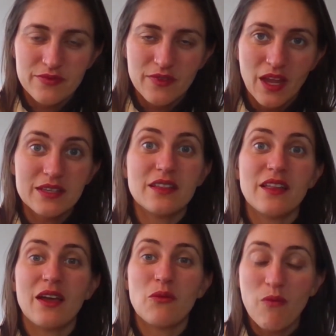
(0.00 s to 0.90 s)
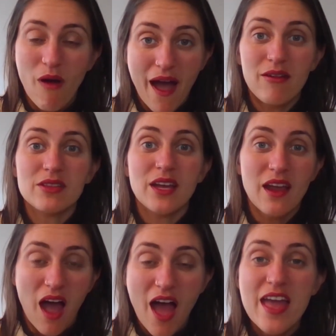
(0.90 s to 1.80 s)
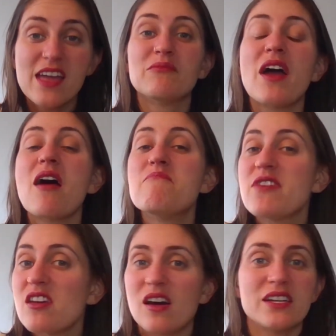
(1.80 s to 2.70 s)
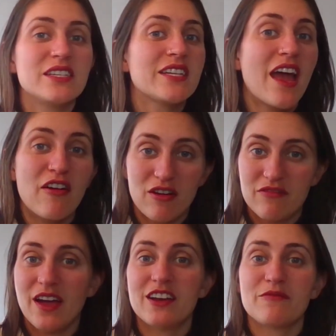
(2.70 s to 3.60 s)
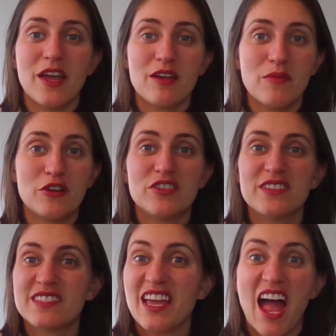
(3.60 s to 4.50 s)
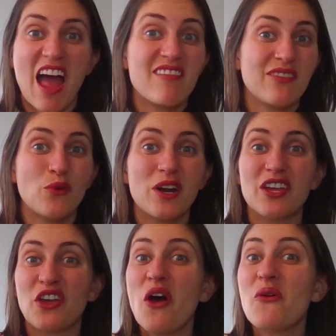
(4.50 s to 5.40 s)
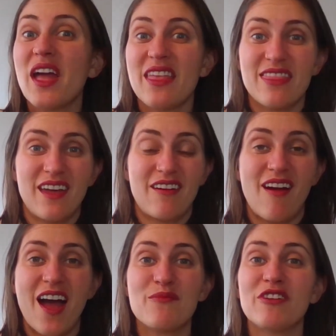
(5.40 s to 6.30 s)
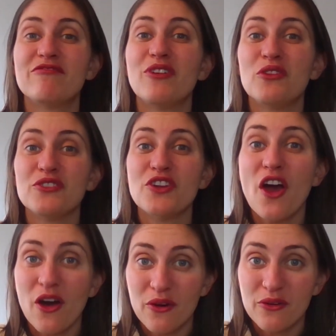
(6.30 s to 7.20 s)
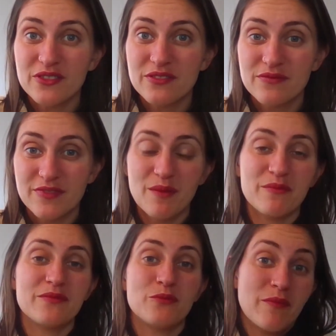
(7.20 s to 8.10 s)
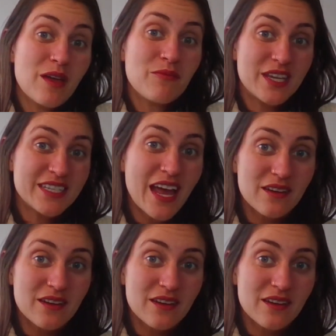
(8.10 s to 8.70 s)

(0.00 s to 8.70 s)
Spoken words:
Is it like, wow, like I am beyond terrified of my emotions. Like I don't even want to go in there. I'm a full no. That might be a 10.